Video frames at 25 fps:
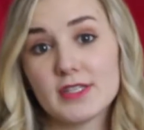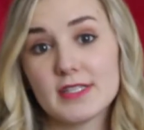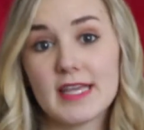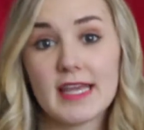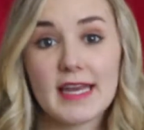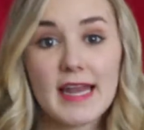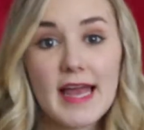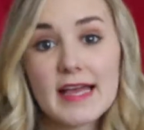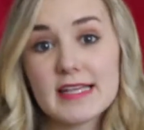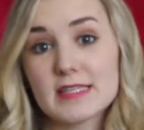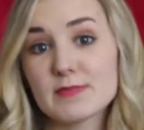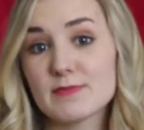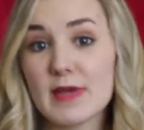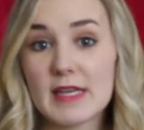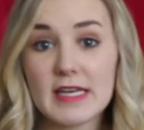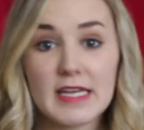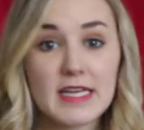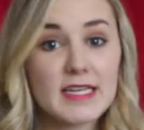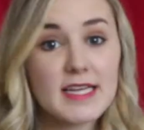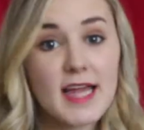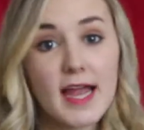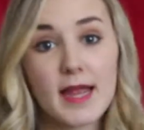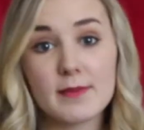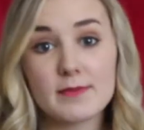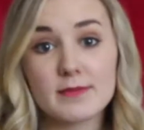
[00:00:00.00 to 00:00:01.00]
get it as
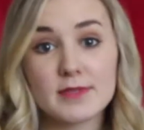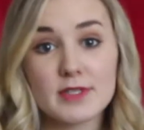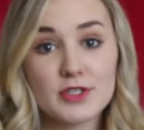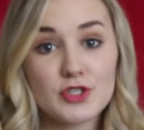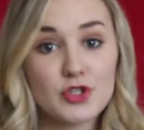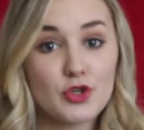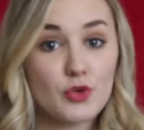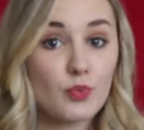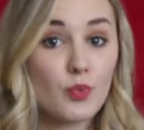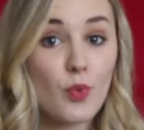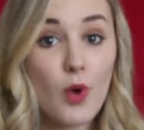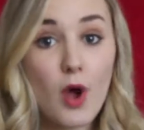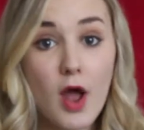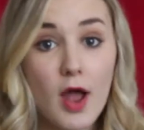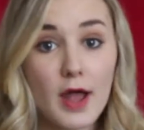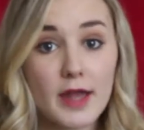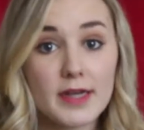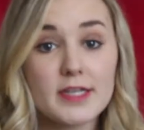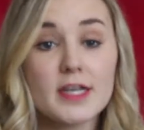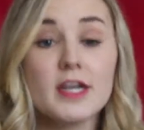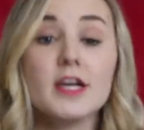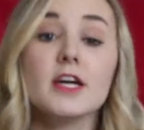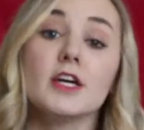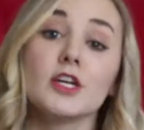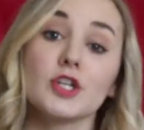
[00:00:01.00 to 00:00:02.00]
many times as you
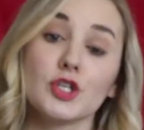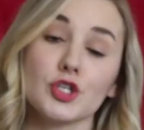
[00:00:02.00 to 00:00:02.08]
want